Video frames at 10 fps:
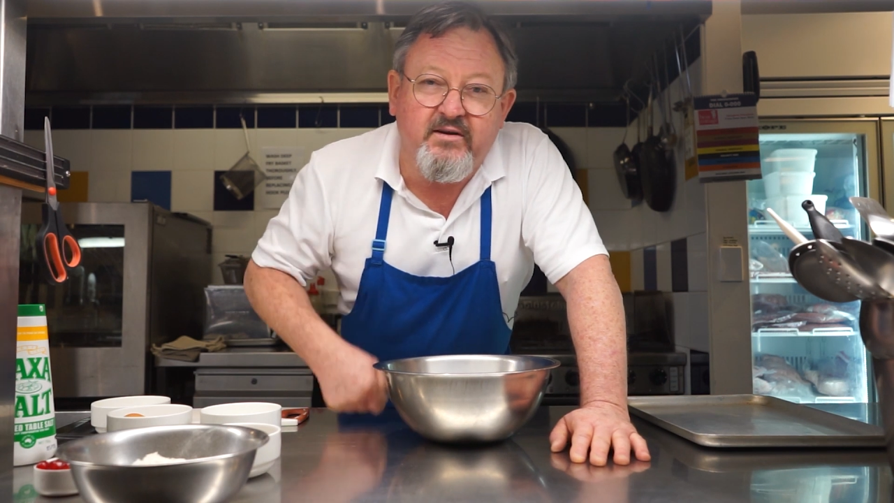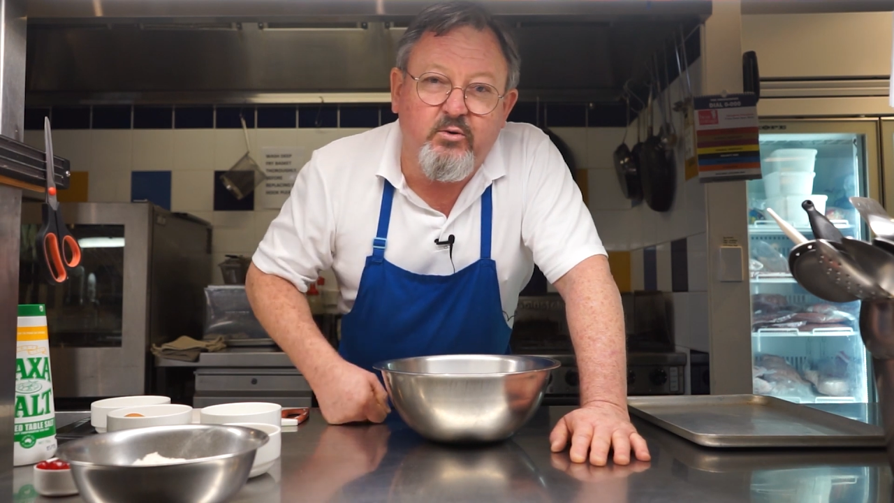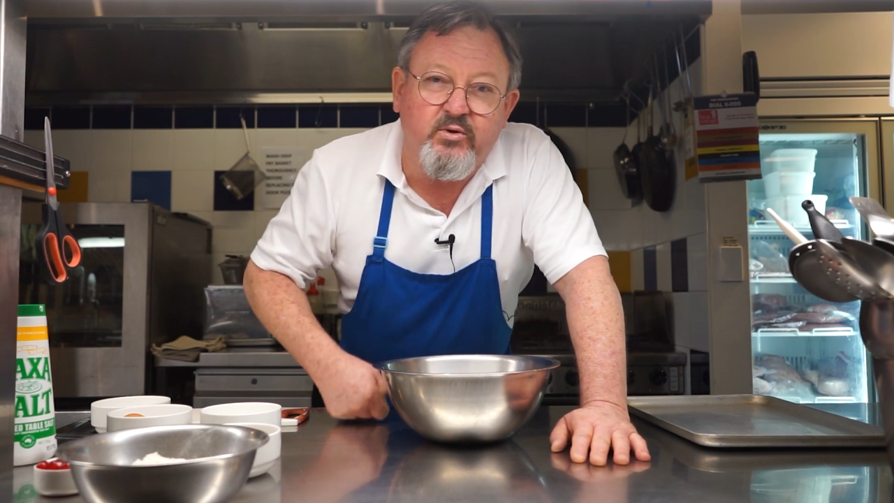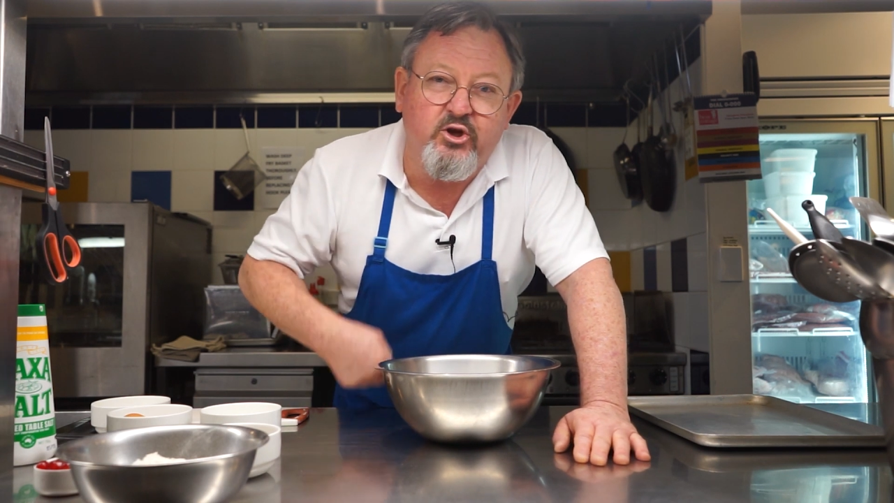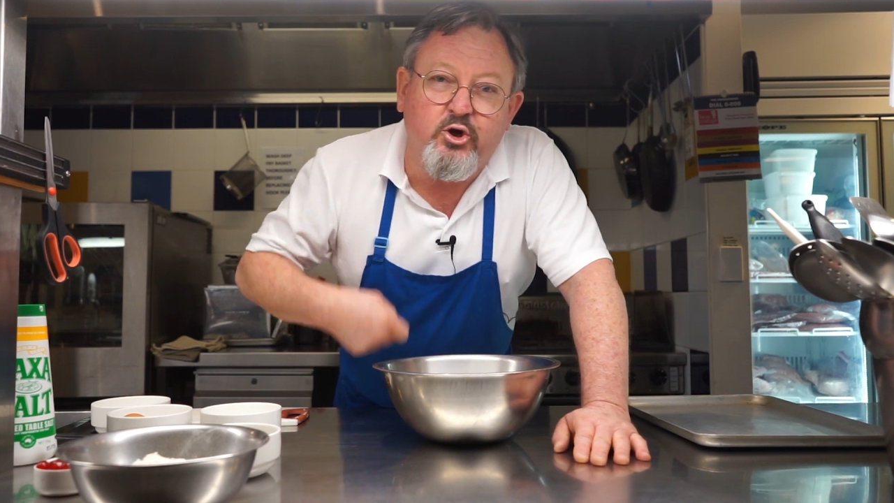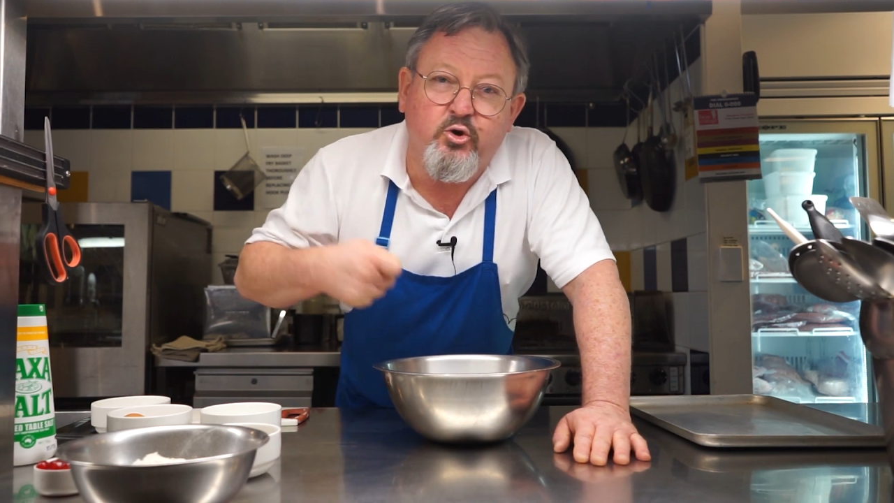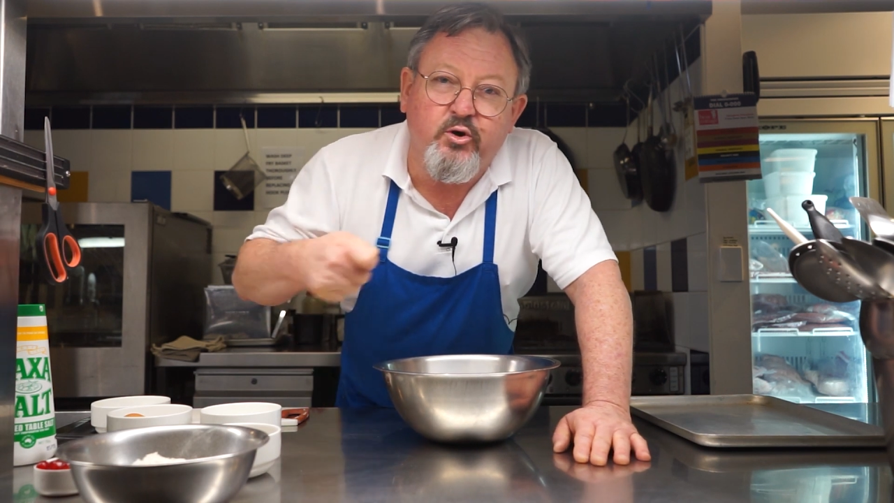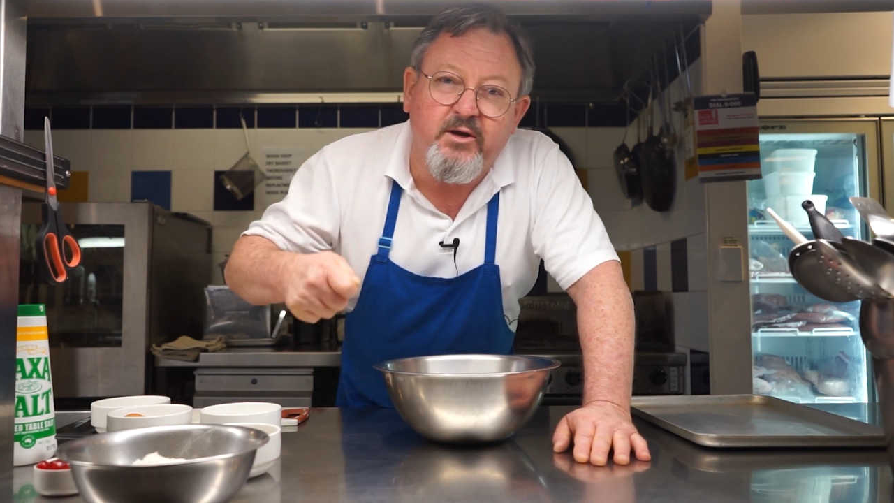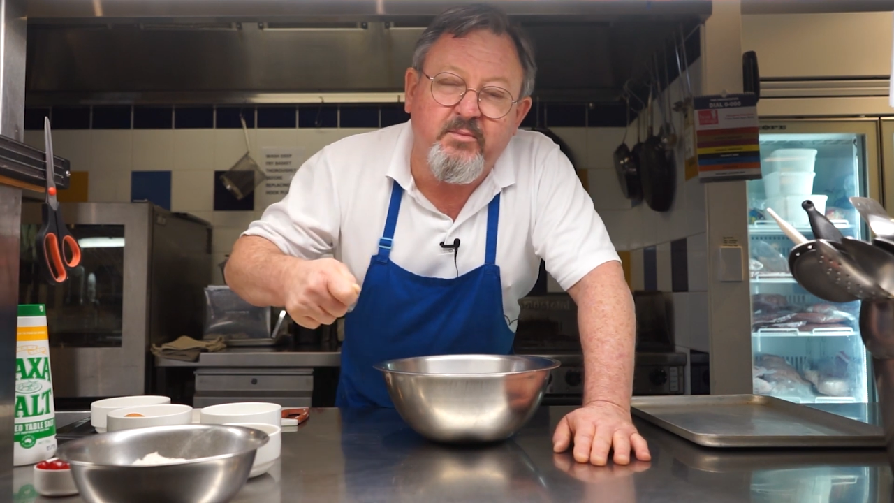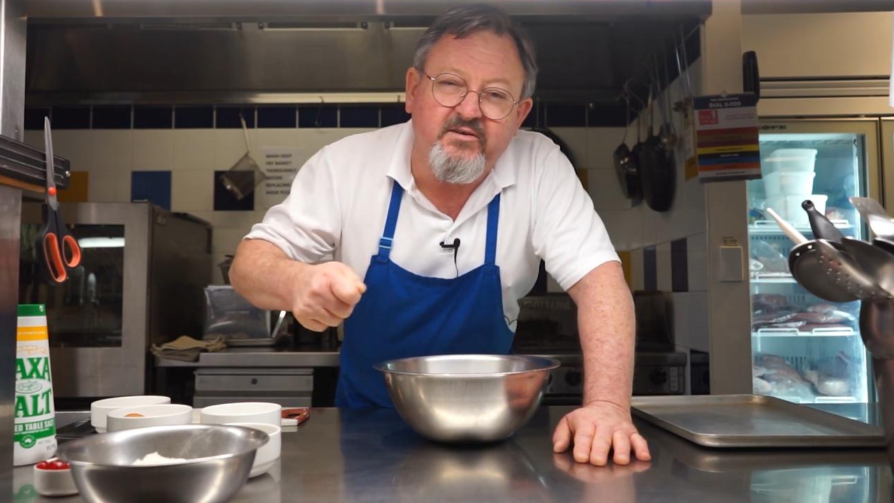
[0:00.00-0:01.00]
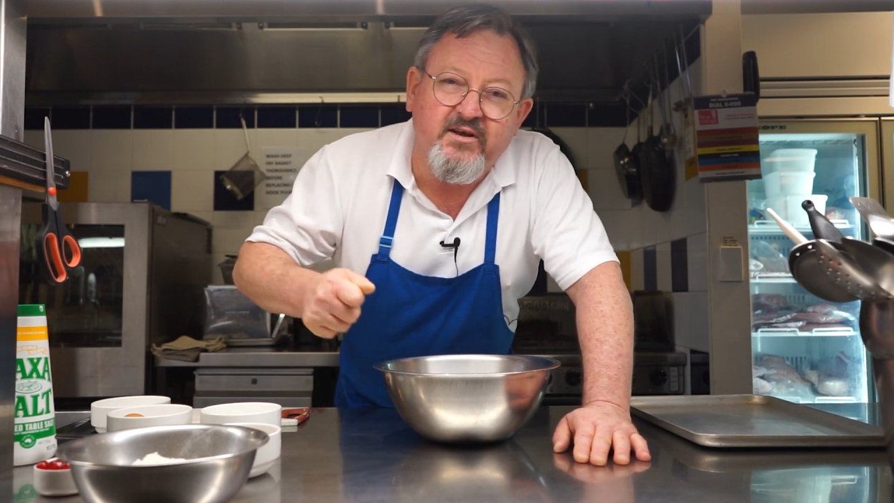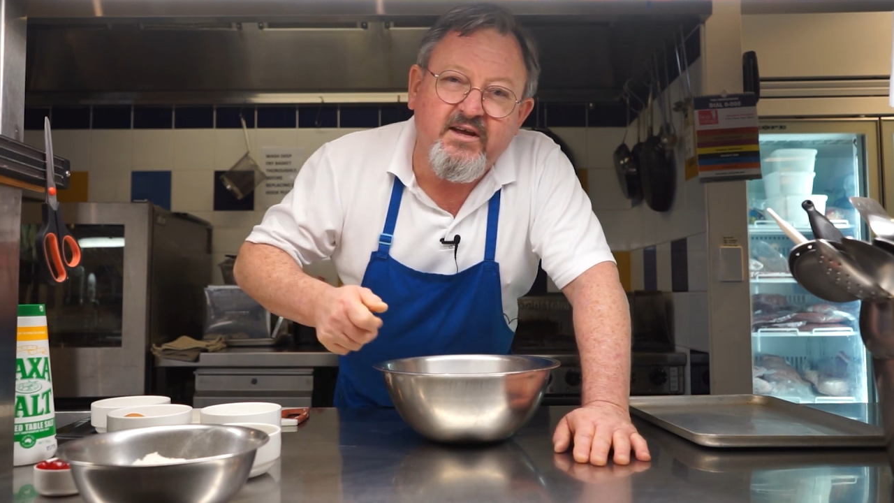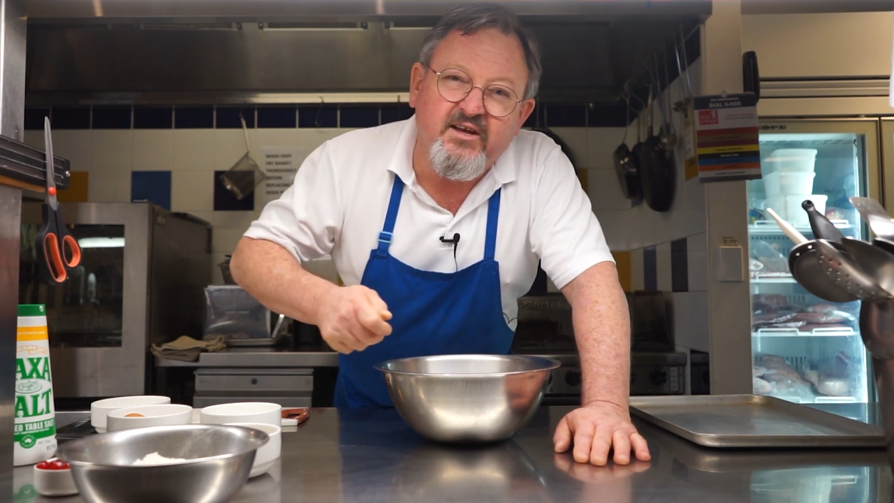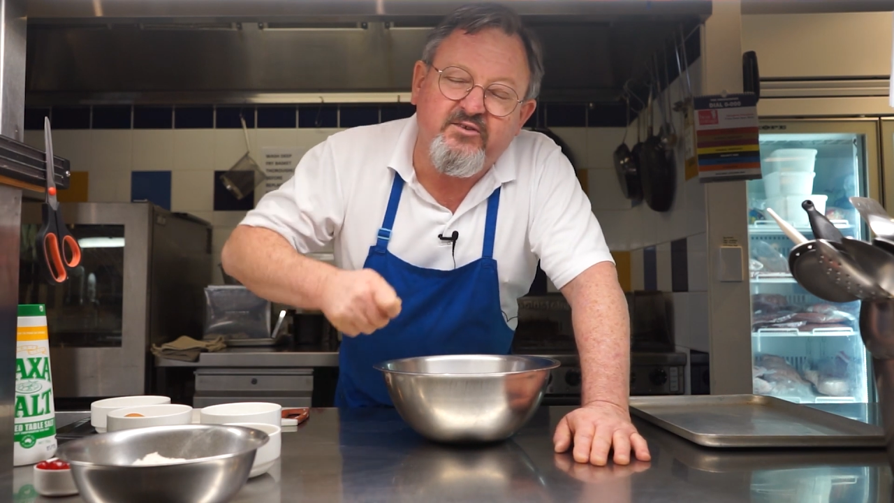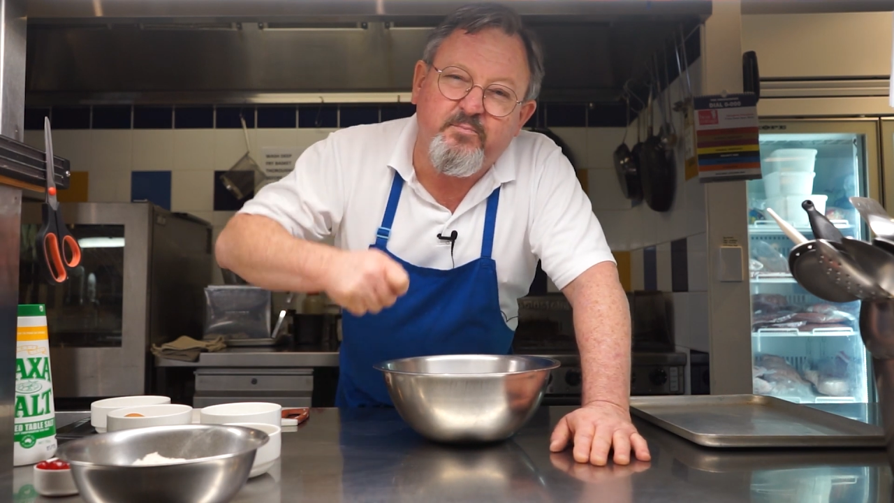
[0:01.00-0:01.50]
Now when you cream it,
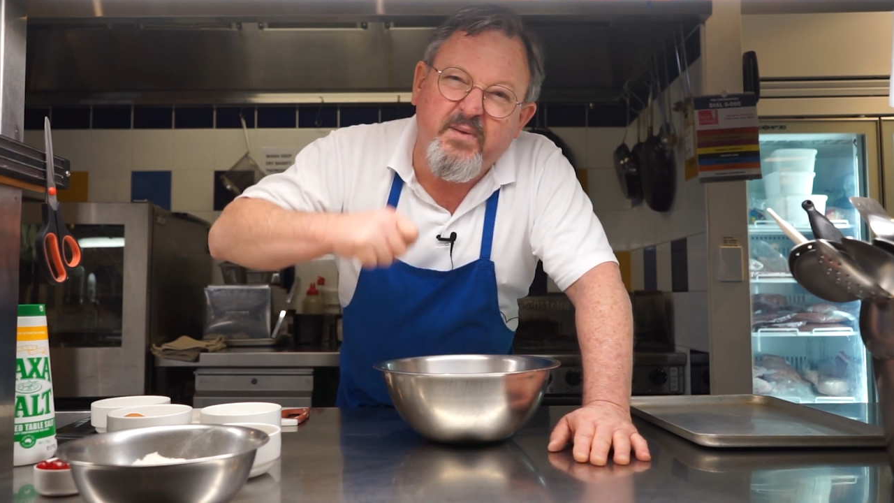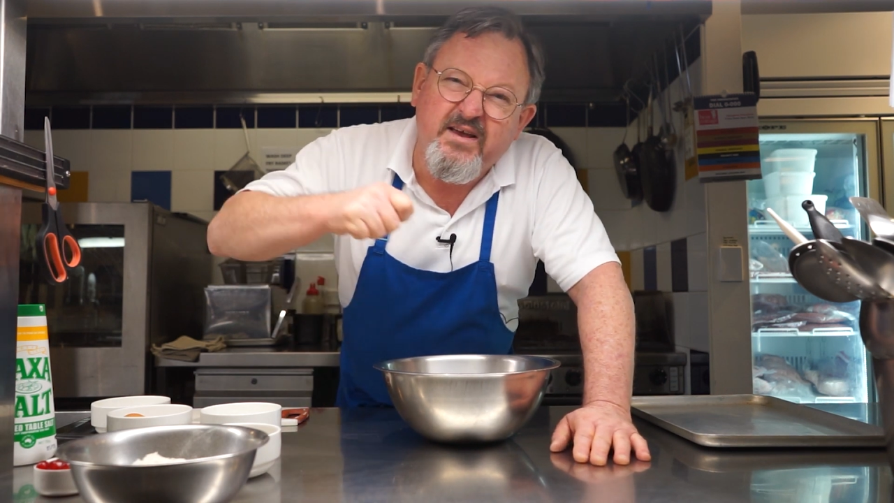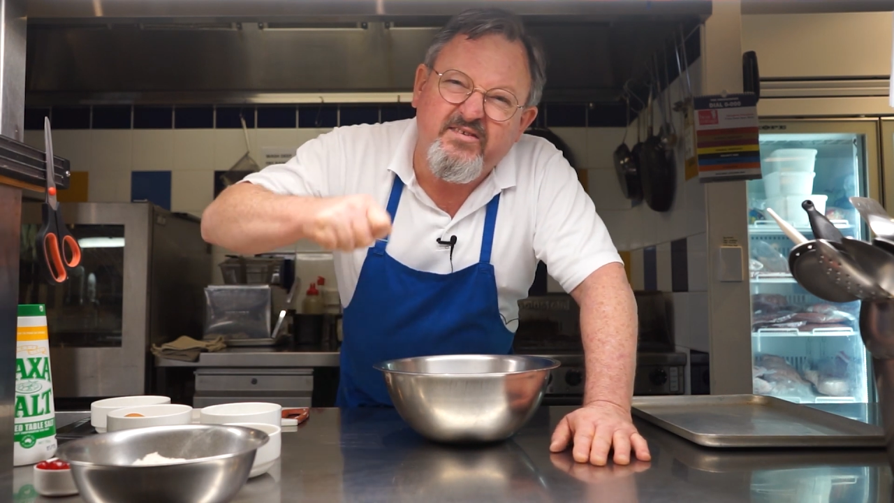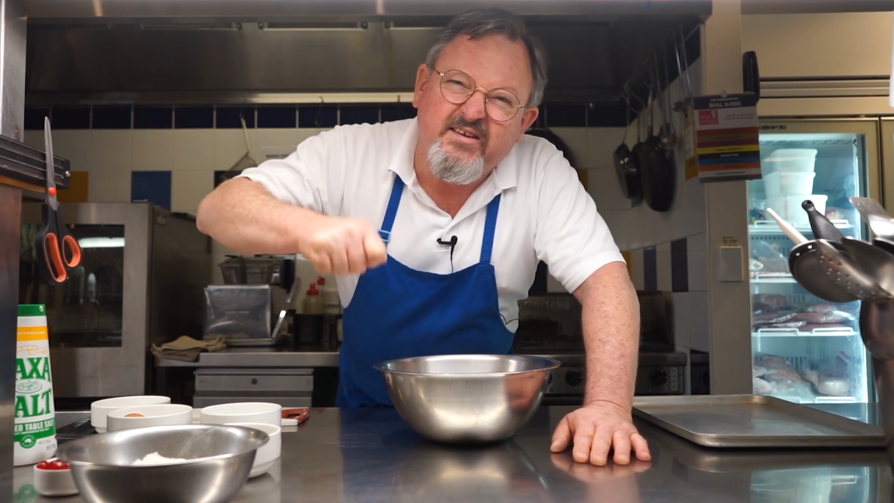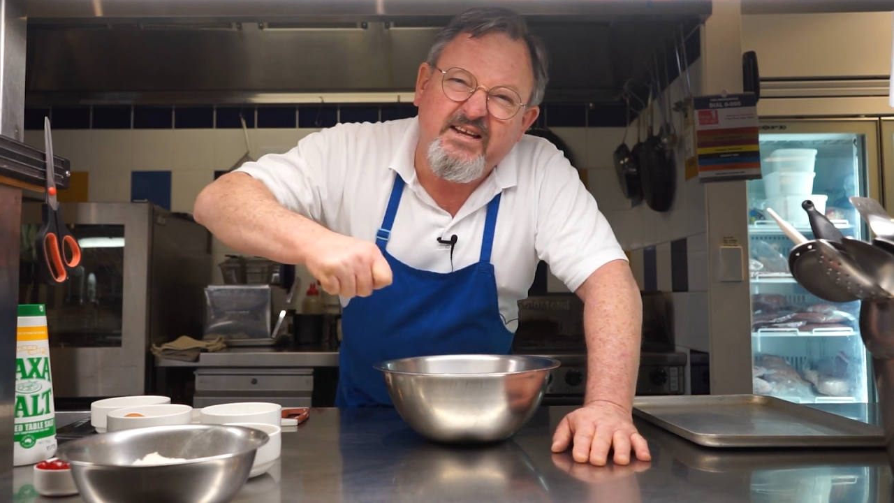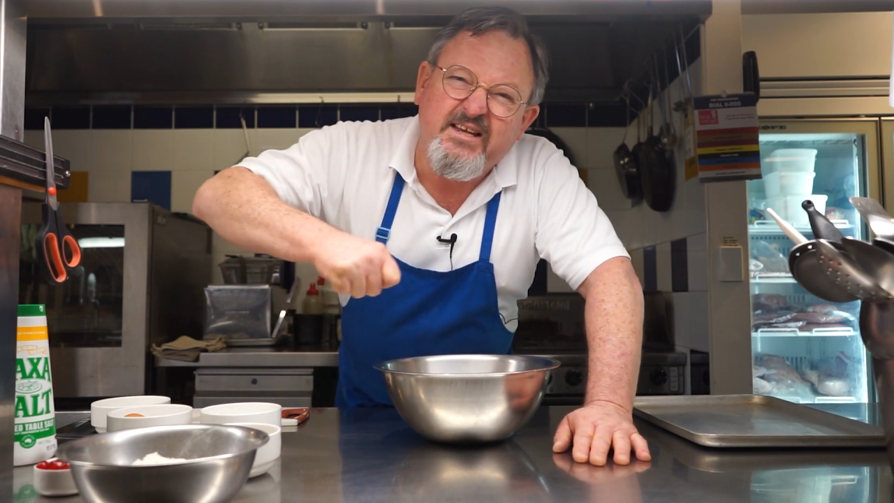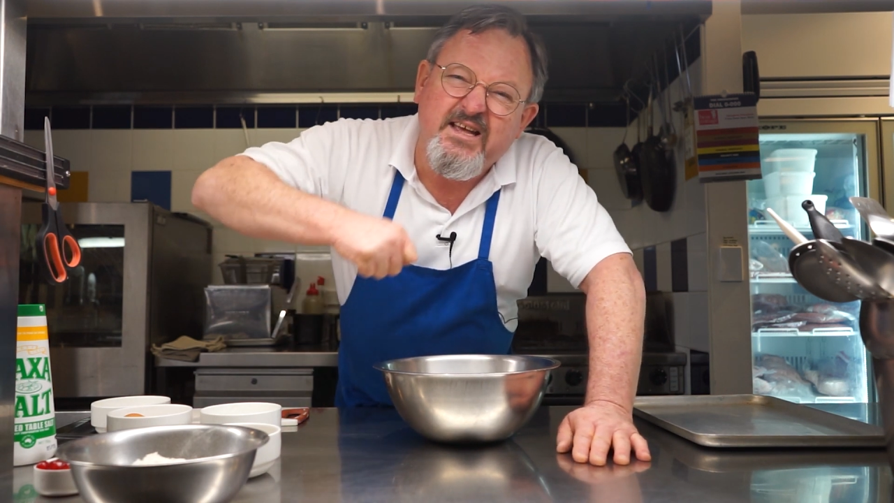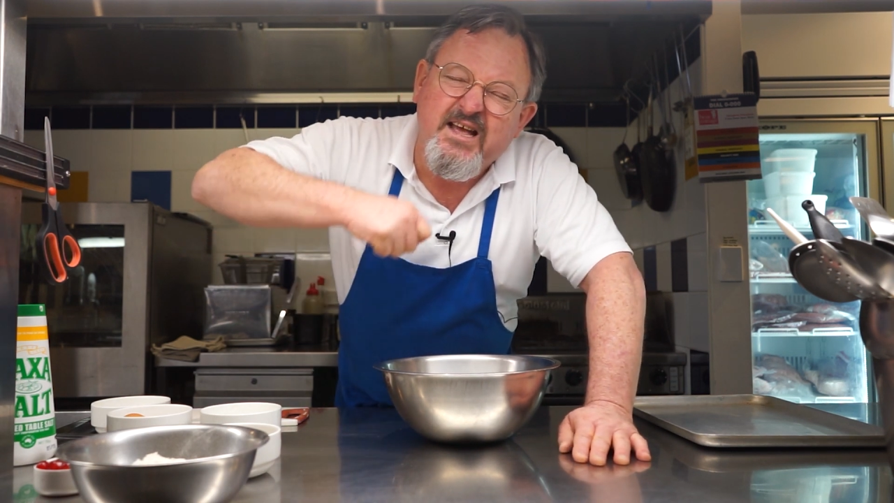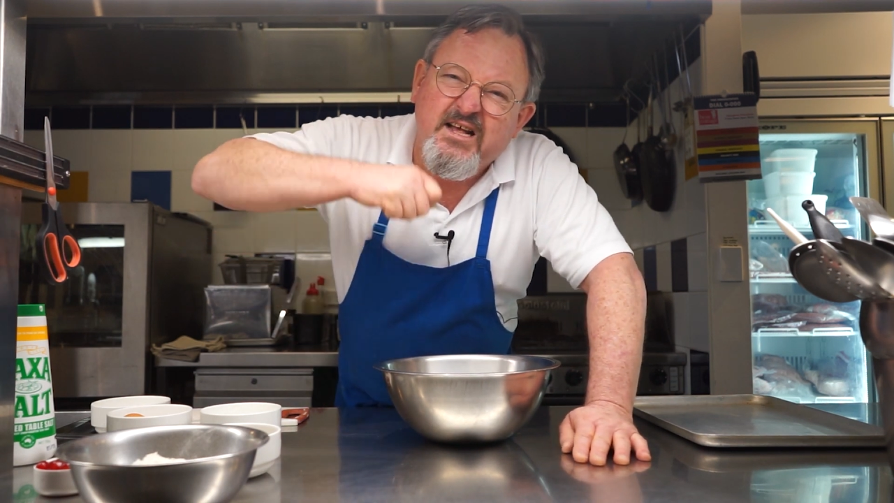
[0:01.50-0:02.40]
it's basically